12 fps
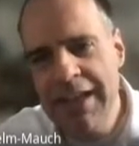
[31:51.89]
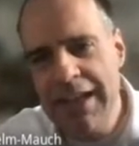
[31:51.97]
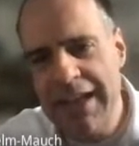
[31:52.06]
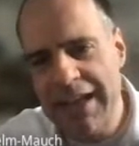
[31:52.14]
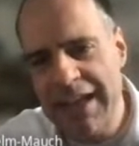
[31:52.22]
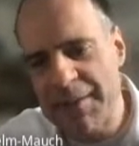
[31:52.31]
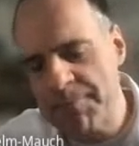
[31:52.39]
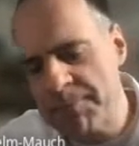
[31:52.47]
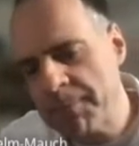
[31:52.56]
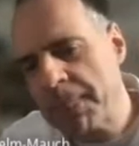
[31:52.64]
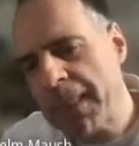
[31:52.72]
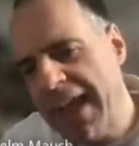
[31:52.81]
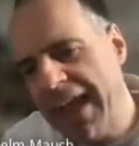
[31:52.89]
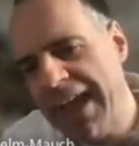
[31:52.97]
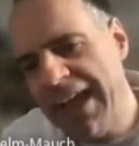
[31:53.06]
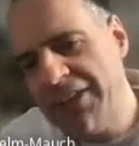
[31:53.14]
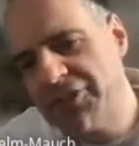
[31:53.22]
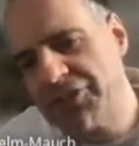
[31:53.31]
One
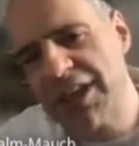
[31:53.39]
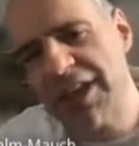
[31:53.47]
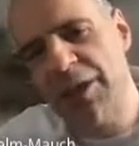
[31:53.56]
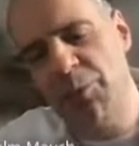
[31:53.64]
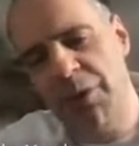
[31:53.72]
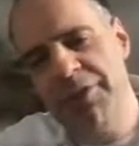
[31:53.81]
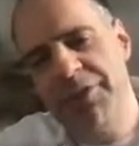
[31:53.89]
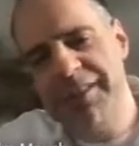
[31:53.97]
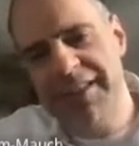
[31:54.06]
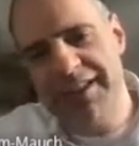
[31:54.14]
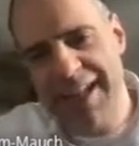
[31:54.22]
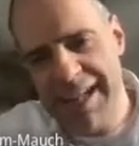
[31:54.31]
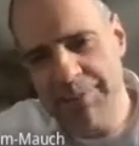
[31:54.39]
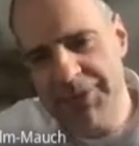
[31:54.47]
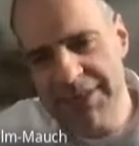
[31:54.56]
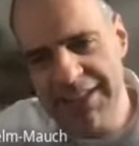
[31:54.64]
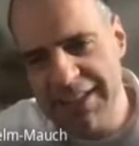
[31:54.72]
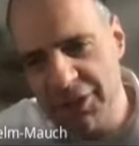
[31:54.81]
thing that
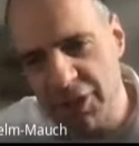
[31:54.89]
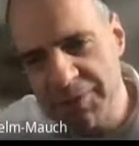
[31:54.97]
helps here,